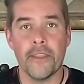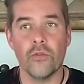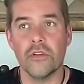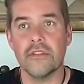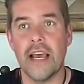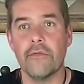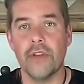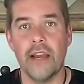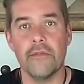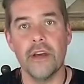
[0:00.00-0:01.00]
You don't
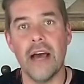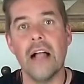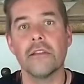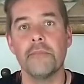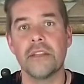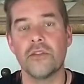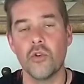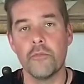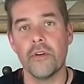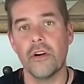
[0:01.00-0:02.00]
have to have the ultimate
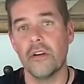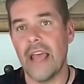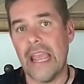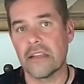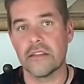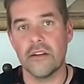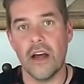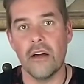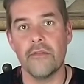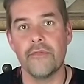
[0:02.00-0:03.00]
super
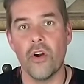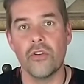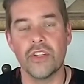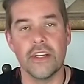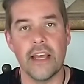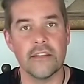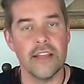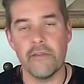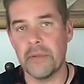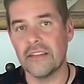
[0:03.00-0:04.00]
extra virgin,
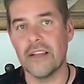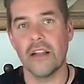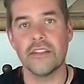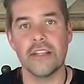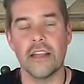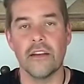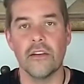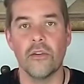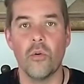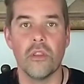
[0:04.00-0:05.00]
has never been touched
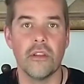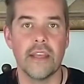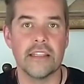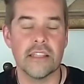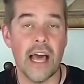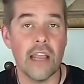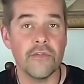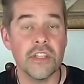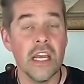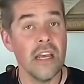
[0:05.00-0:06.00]
in all its
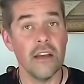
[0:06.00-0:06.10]
lives.